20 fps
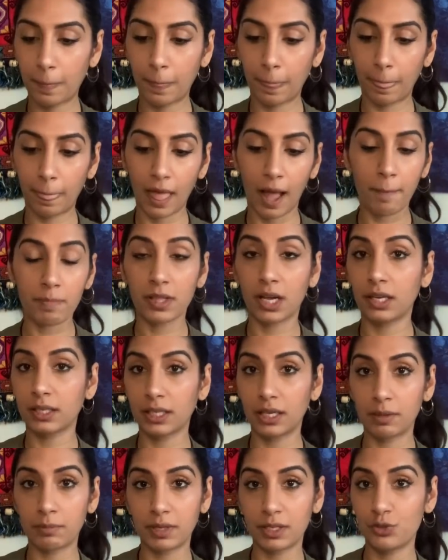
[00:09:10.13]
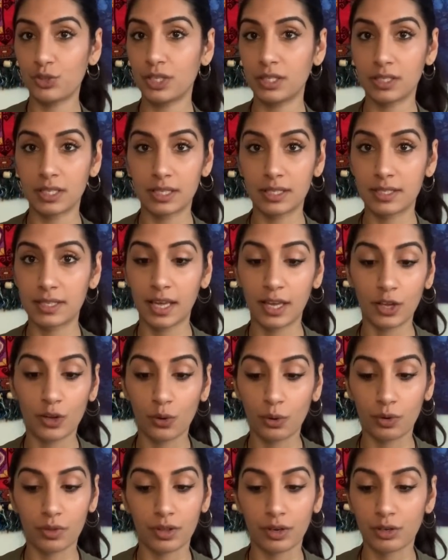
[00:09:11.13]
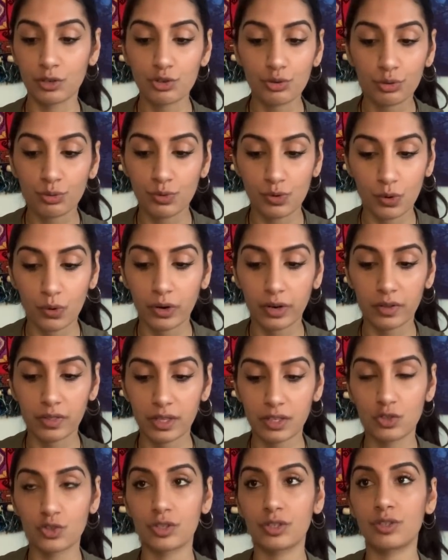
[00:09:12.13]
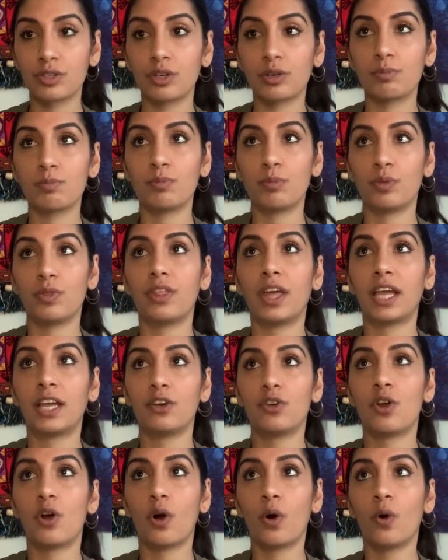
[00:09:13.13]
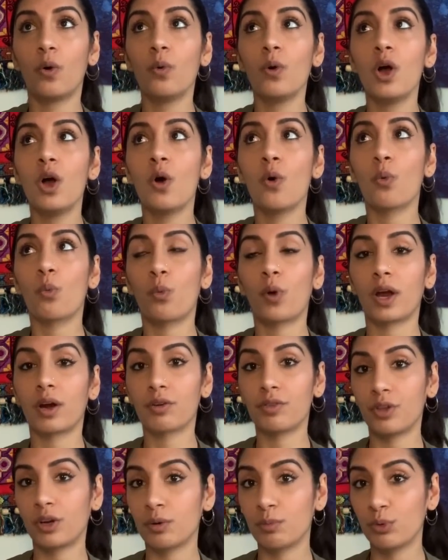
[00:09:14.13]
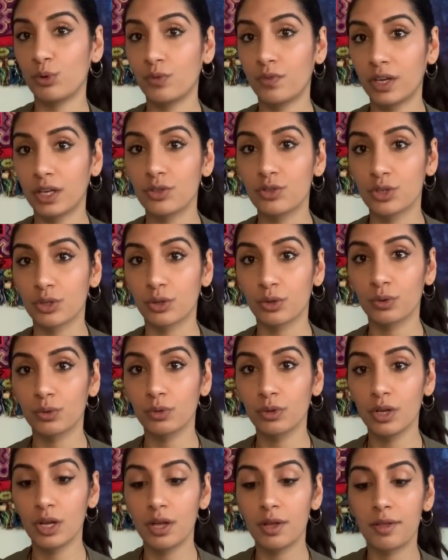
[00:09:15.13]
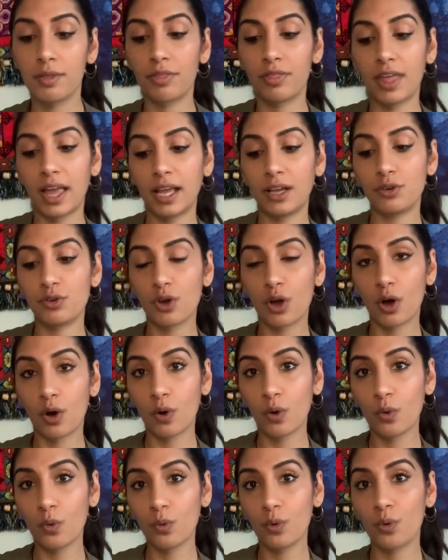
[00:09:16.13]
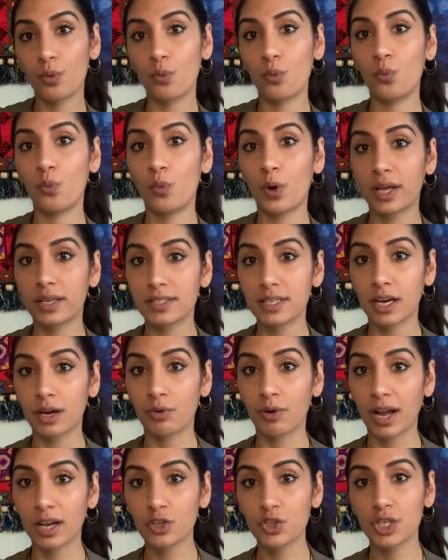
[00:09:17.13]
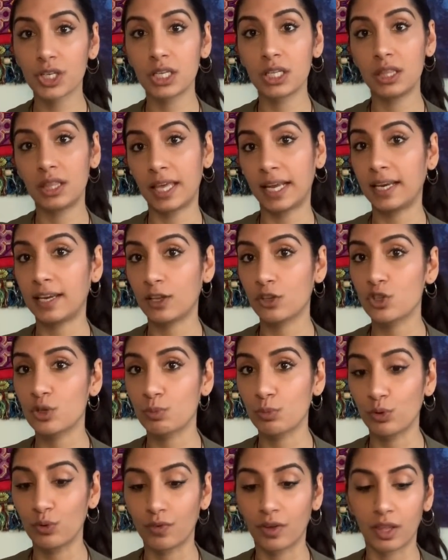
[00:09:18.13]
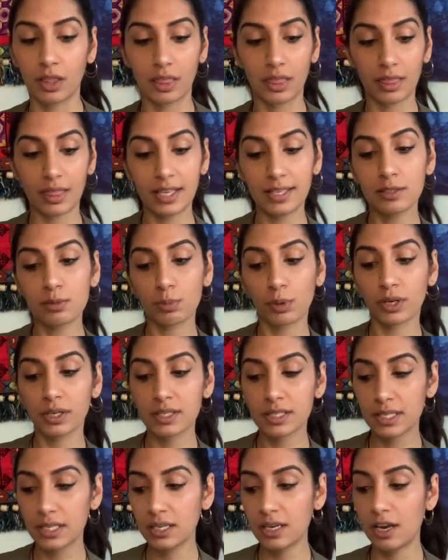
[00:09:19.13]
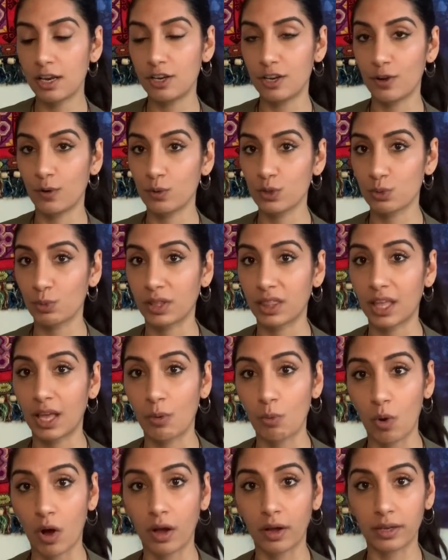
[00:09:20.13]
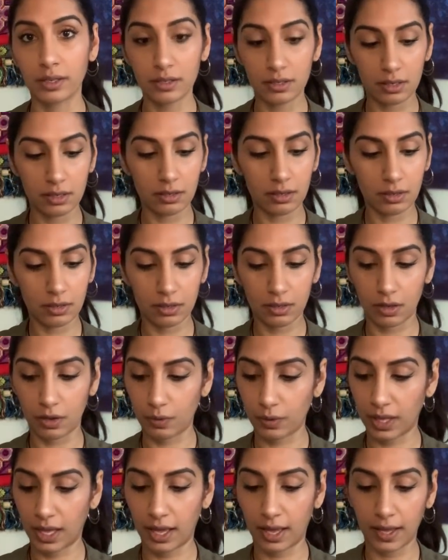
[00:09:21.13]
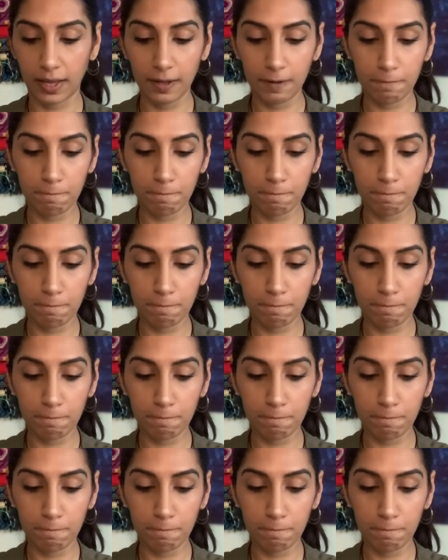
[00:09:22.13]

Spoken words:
I'm not going to be cheesy and say you're their true north. It's just they know where they're moving to. They know what direction they need to move in. This person knows what they want. Okay.